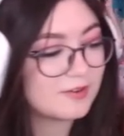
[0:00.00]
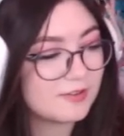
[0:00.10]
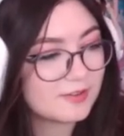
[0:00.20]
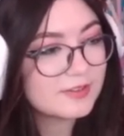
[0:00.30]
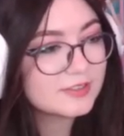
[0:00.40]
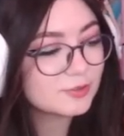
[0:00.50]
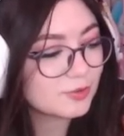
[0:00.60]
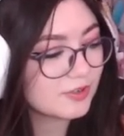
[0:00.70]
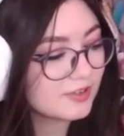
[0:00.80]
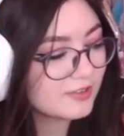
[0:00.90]
know. Oh no, they're in this
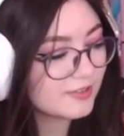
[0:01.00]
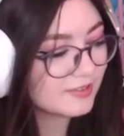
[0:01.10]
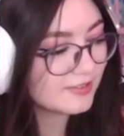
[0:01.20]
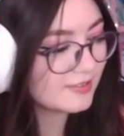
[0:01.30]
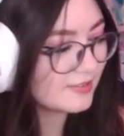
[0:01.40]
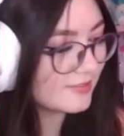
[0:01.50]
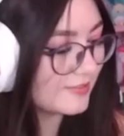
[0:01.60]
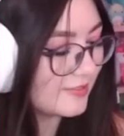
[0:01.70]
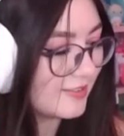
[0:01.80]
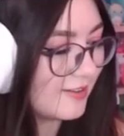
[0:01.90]
drawer.
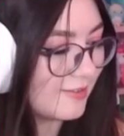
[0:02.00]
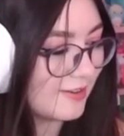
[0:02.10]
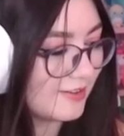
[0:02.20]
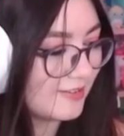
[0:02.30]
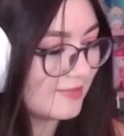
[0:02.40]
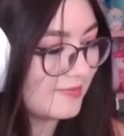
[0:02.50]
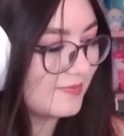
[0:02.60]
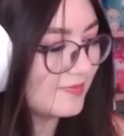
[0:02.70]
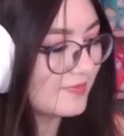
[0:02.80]
Hold on.